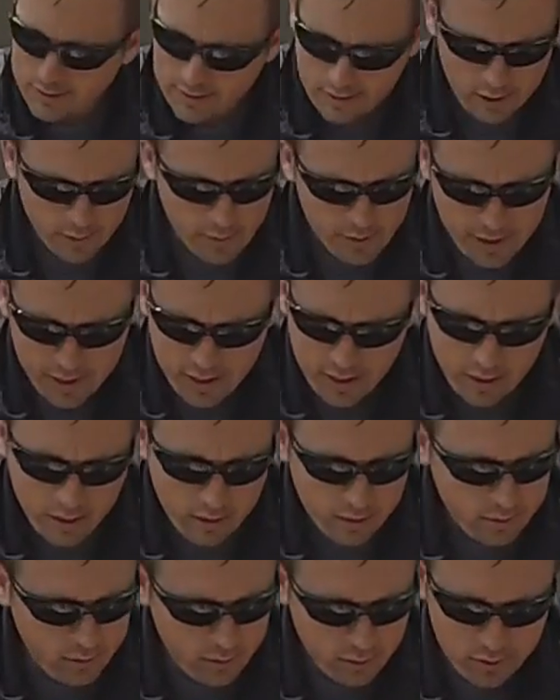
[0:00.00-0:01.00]
In the
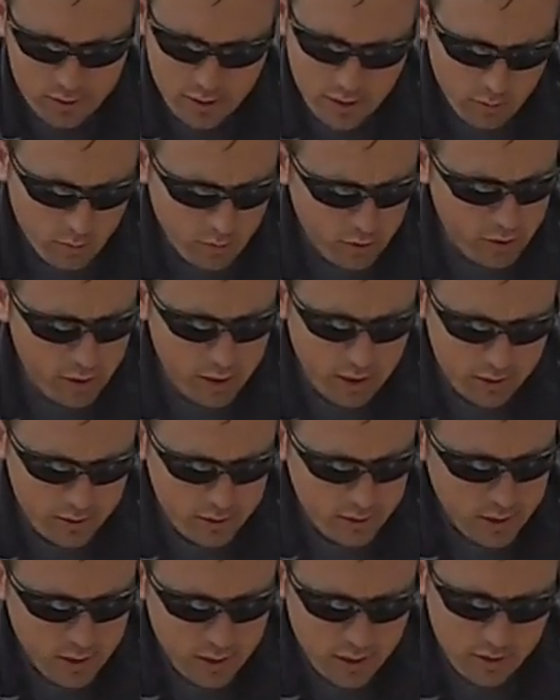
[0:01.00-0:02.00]
beginning, you say the word yes,
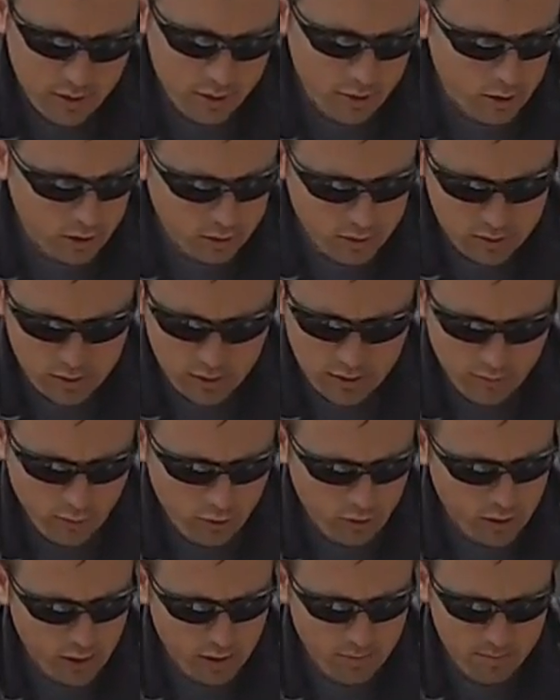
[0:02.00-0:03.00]
and the dog doesn't give a
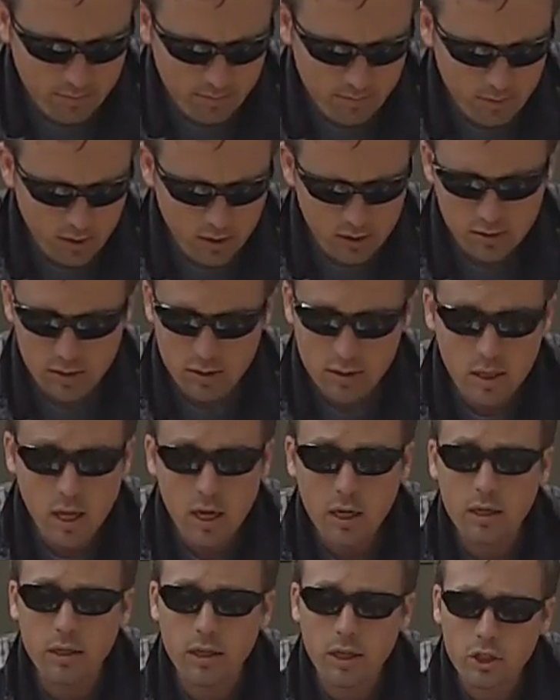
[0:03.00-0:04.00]
crap, because it's
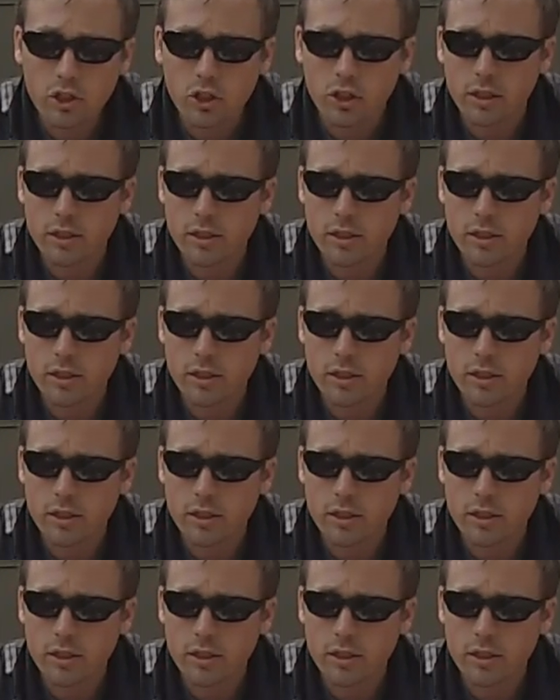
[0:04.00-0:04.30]
not conditioned.